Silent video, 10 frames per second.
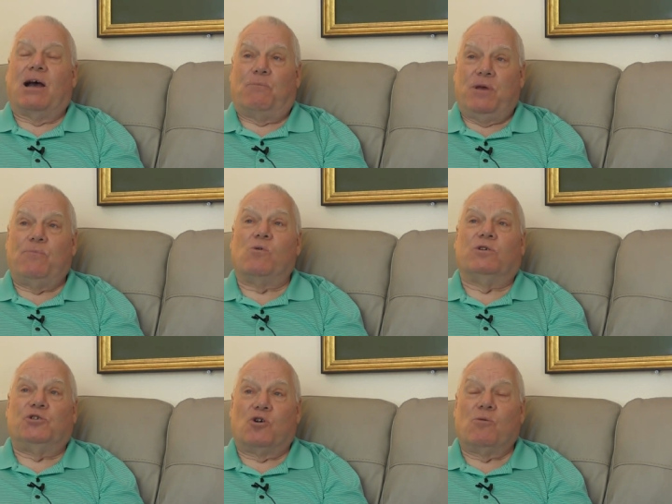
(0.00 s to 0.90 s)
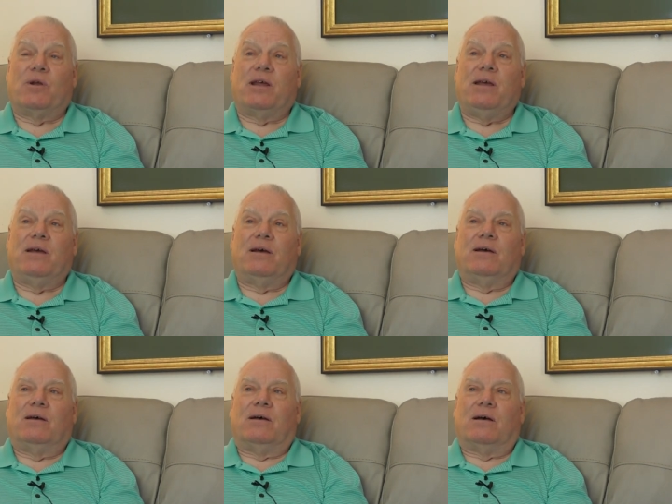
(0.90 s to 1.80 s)
Now, people in Germany,
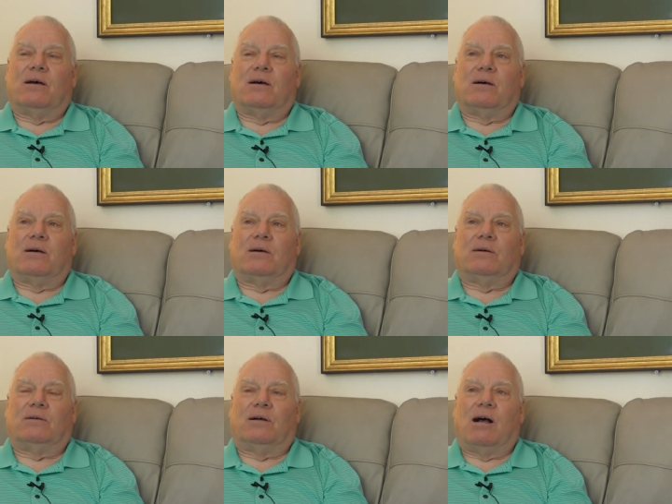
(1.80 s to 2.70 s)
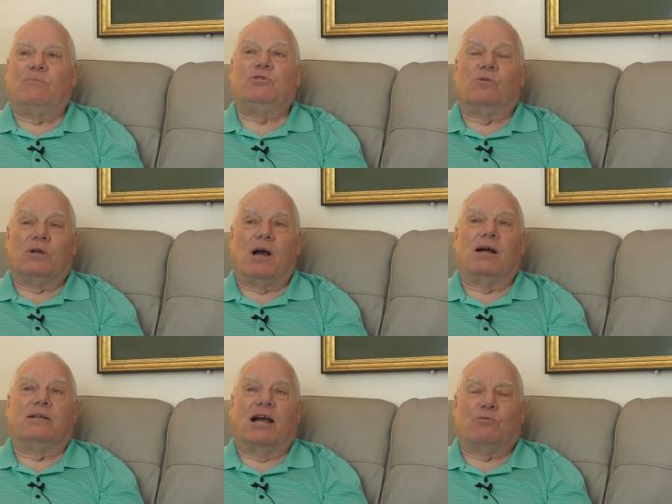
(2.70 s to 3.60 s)
uh, I'm still in
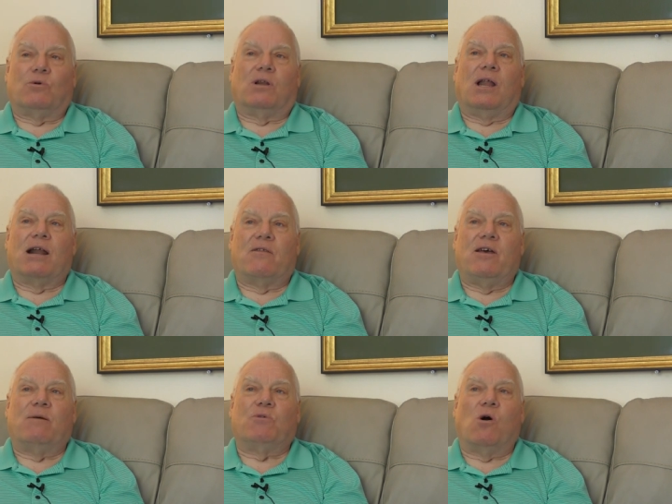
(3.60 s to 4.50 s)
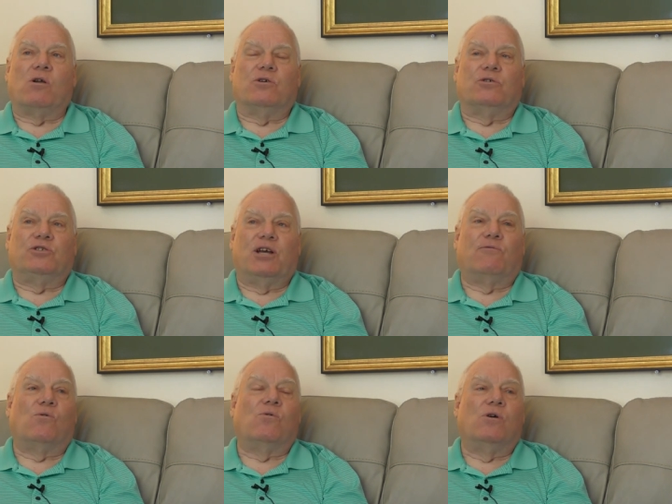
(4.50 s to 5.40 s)
contact with a lot of them, gone to
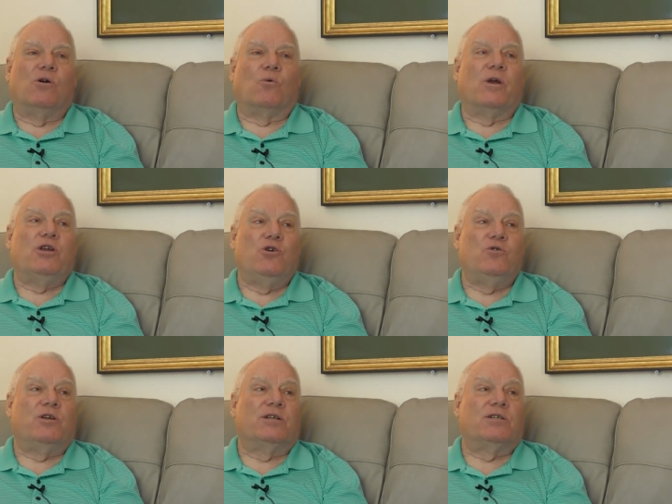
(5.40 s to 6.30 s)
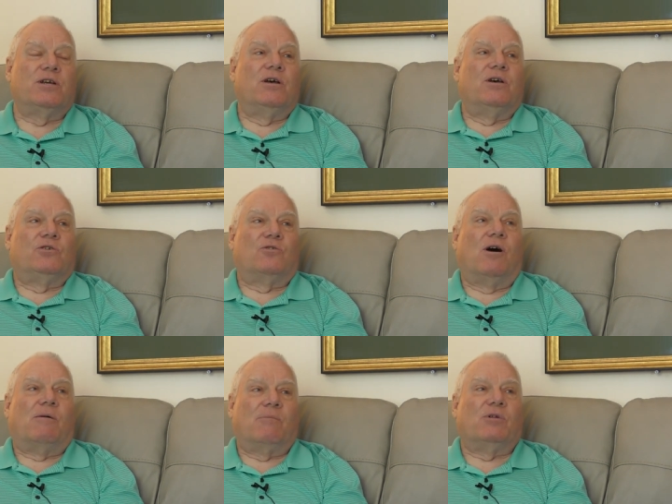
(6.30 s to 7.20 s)
several reunions,
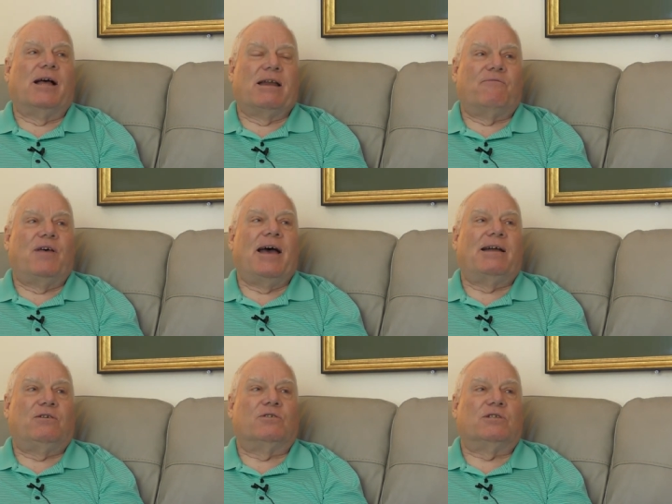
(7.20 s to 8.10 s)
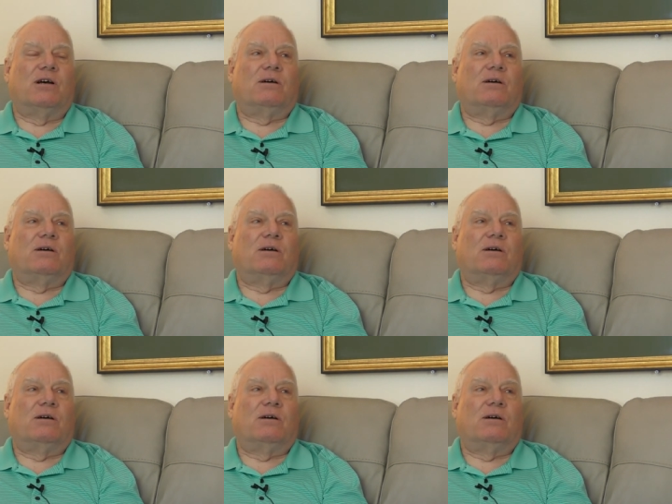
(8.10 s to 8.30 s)
so I'm glad of that because.